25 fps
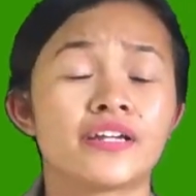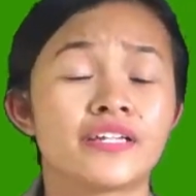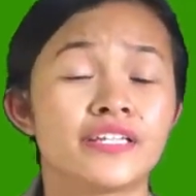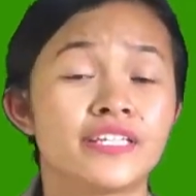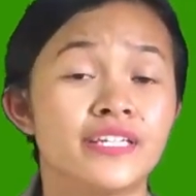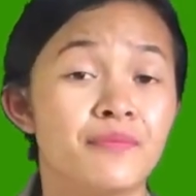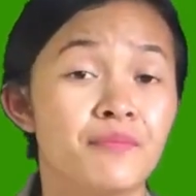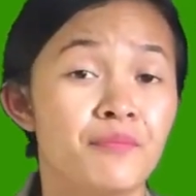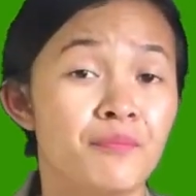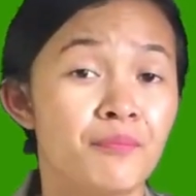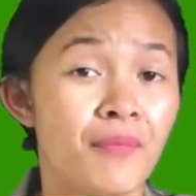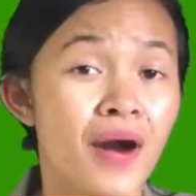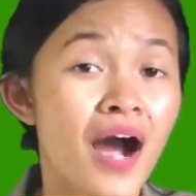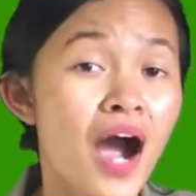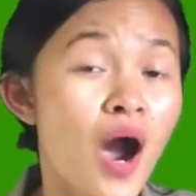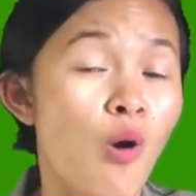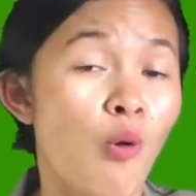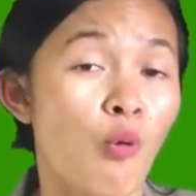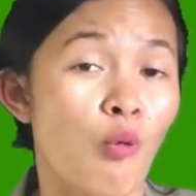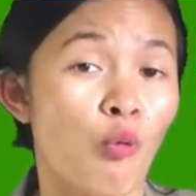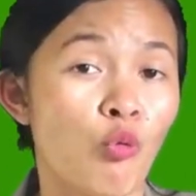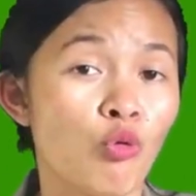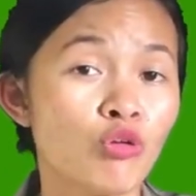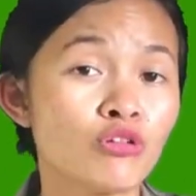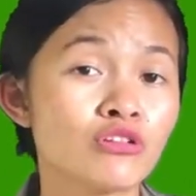The
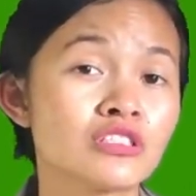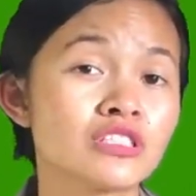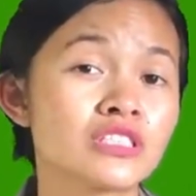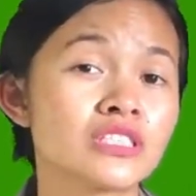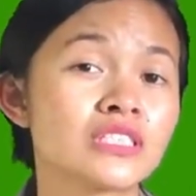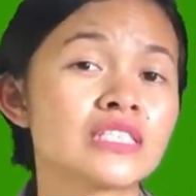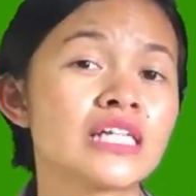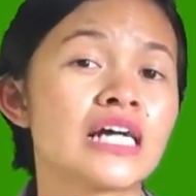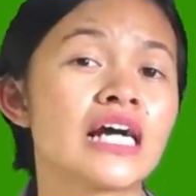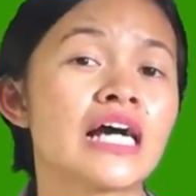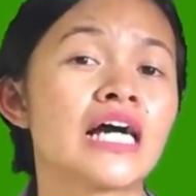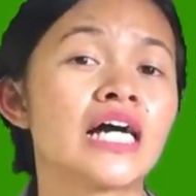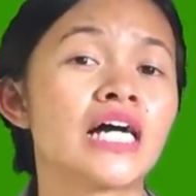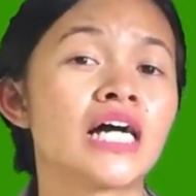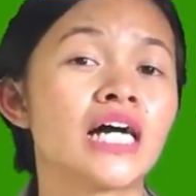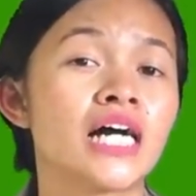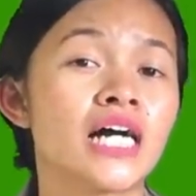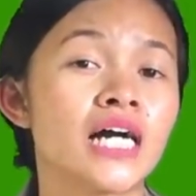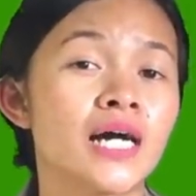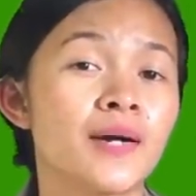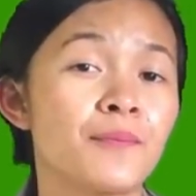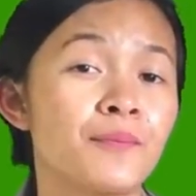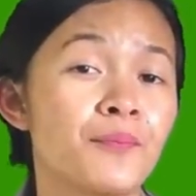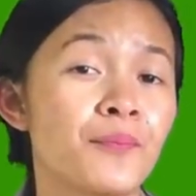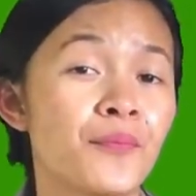mouse
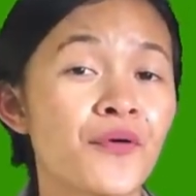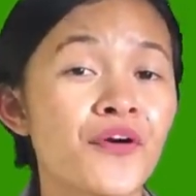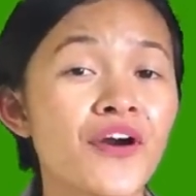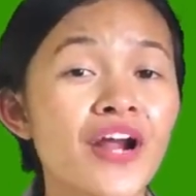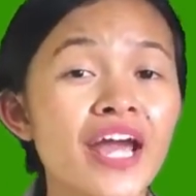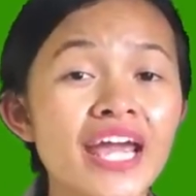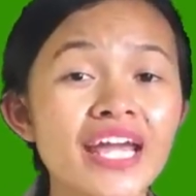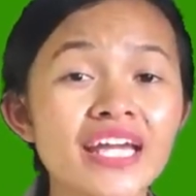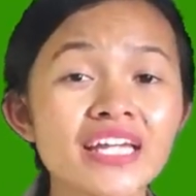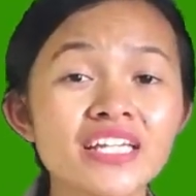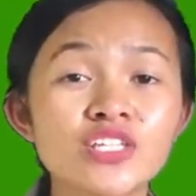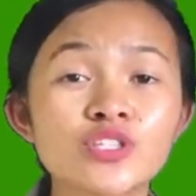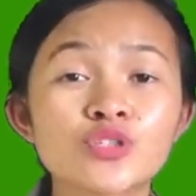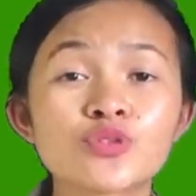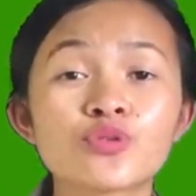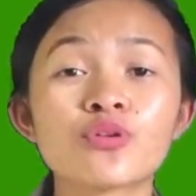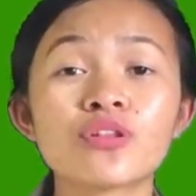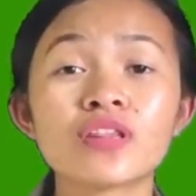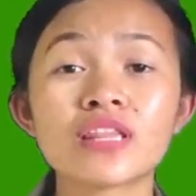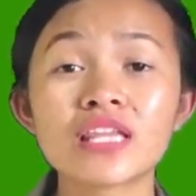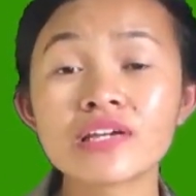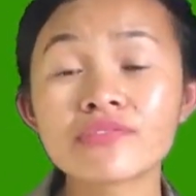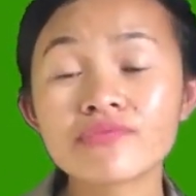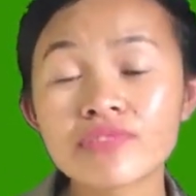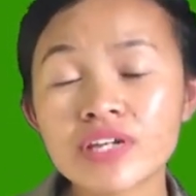prayed to
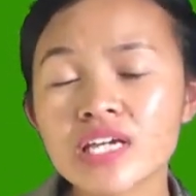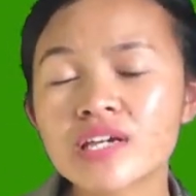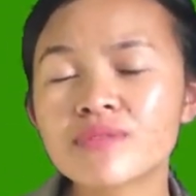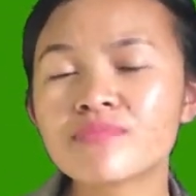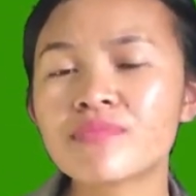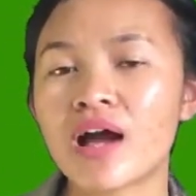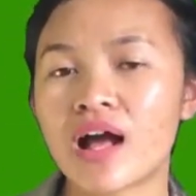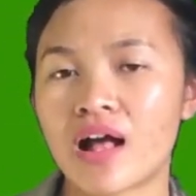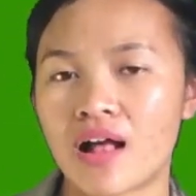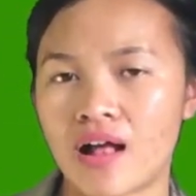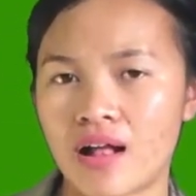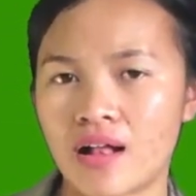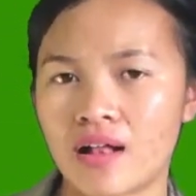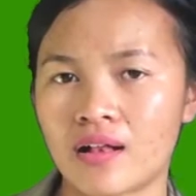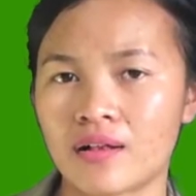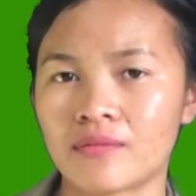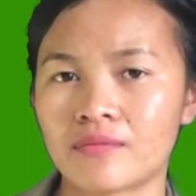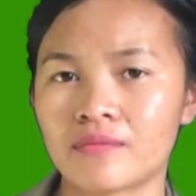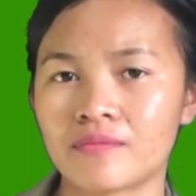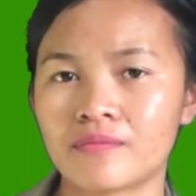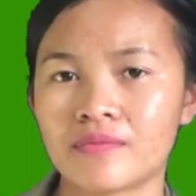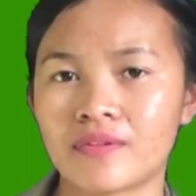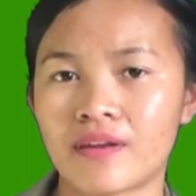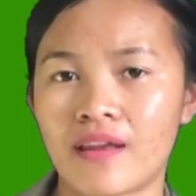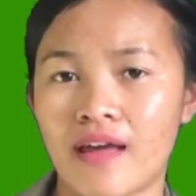leave him
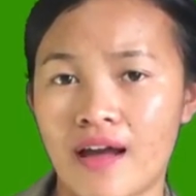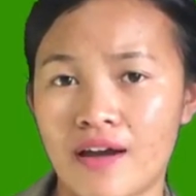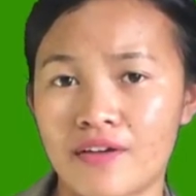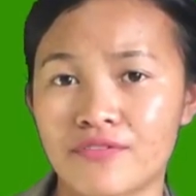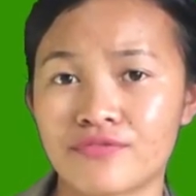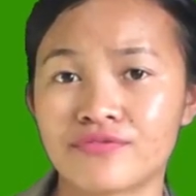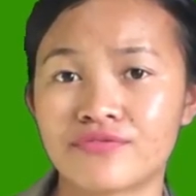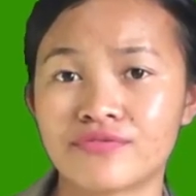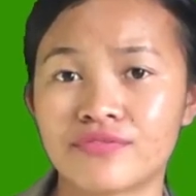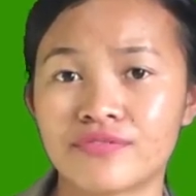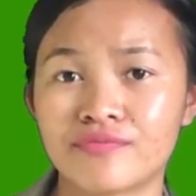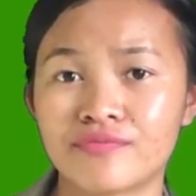alive.